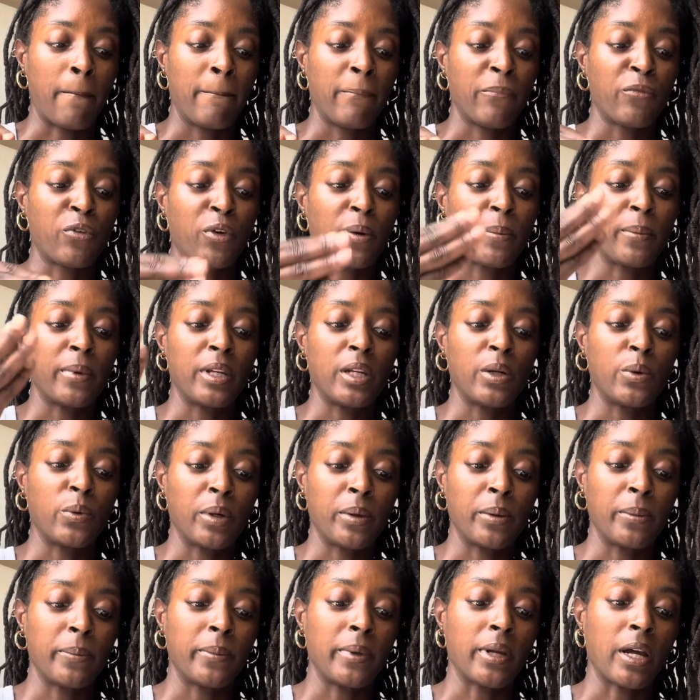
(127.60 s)
For many
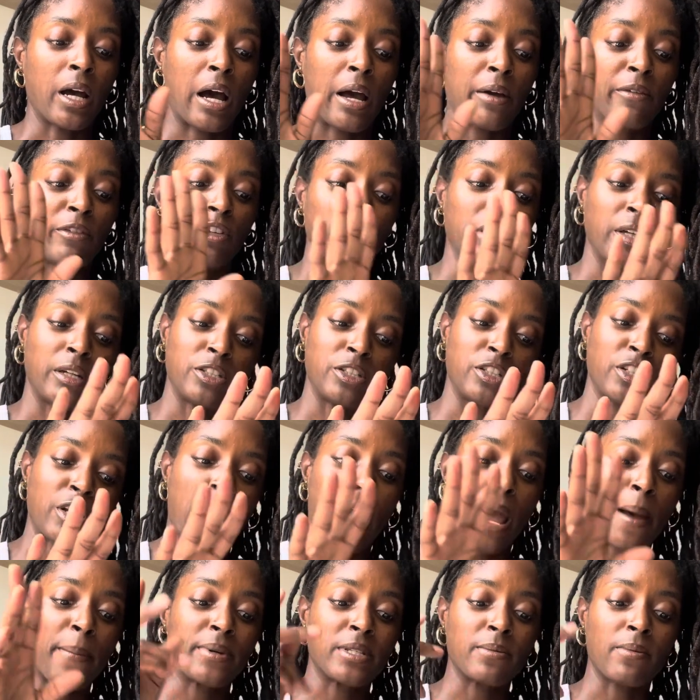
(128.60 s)
women, ovulation
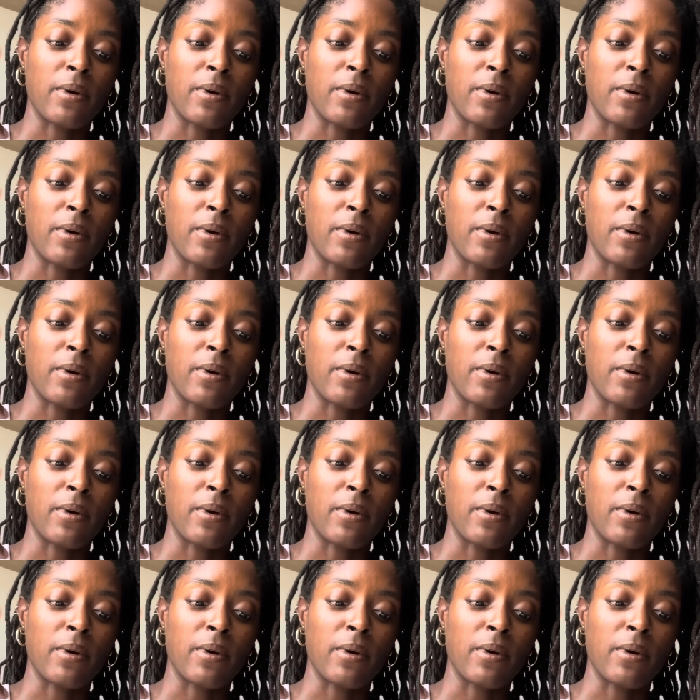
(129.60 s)
happens